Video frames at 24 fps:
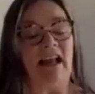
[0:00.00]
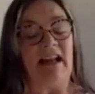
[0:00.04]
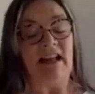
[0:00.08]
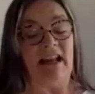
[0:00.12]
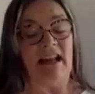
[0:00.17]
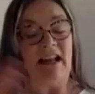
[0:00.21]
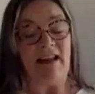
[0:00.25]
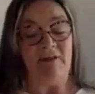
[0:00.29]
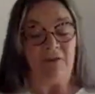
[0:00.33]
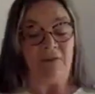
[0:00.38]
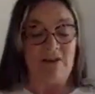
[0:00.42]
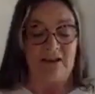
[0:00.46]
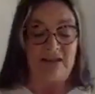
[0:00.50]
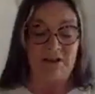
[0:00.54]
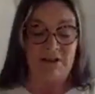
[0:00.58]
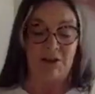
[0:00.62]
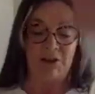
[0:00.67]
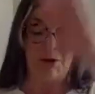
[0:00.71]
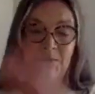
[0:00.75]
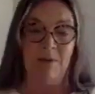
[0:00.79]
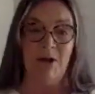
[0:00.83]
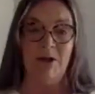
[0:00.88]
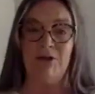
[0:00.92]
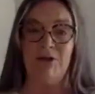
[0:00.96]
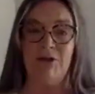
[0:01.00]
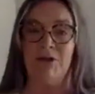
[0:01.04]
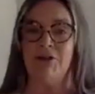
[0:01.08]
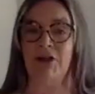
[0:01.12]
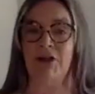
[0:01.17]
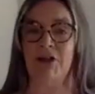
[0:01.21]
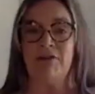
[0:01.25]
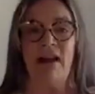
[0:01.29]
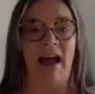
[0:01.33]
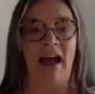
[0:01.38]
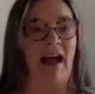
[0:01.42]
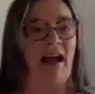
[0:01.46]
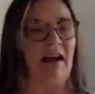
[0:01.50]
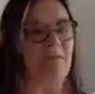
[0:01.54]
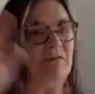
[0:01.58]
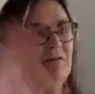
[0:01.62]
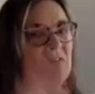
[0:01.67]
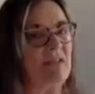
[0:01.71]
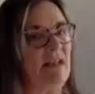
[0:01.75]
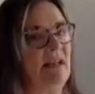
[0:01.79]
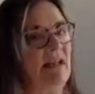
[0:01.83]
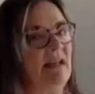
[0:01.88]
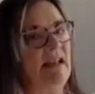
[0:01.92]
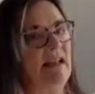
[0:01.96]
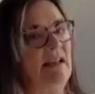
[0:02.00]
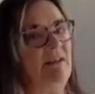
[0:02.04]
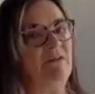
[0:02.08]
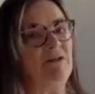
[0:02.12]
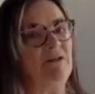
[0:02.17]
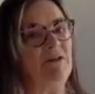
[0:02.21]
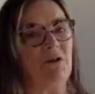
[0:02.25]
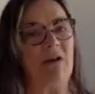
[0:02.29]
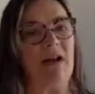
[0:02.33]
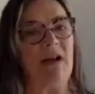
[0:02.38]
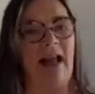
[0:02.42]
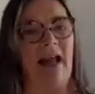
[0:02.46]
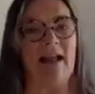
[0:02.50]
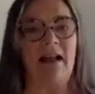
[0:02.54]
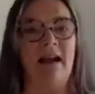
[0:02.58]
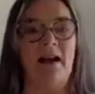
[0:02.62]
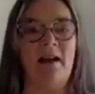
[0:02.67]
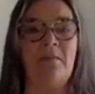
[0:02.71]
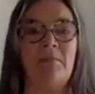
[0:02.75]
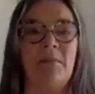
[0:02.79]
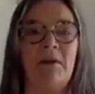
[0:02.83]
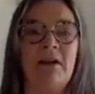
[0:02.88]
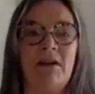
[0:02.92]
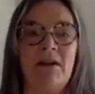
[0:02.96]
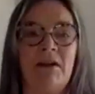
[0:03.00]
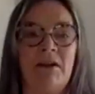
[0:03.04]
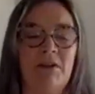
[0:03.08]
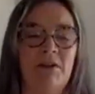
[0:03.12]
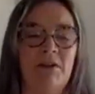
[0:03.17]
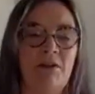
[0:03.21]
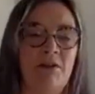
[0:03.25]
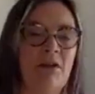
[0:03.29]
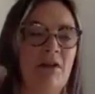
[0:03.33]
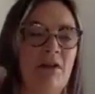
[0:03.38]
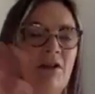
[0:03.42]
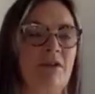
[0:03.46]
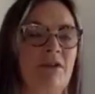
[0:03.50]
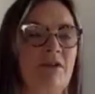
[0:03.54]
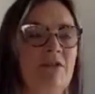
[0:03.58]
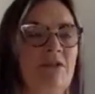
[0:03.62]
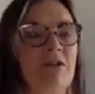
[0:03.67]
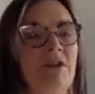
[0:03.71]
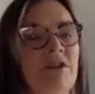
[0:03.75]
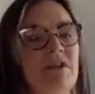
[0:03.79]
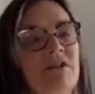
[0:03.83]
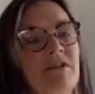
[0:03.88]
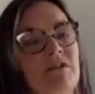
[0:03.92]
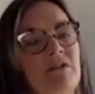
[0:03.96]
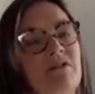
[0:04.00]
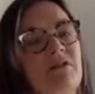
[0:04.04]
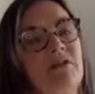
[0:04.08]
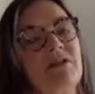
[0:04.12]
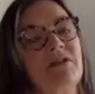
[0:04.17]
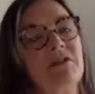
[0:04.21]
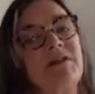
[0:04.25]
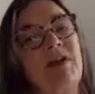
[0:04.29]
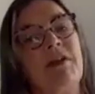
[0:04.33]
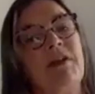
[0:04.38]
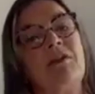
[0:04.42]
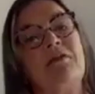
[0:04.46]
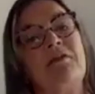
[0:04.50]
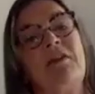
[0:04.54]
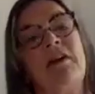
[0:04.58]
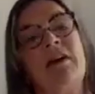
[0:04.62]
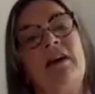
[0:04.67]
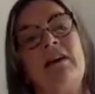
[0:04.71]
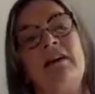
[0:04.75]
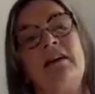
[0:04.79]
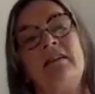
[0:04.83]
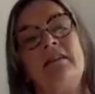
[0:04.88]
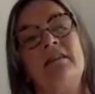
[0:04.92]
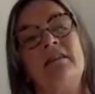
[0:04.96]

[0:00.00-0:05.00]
And if it's too much, you don't have to lift your leg up. You can just cross over.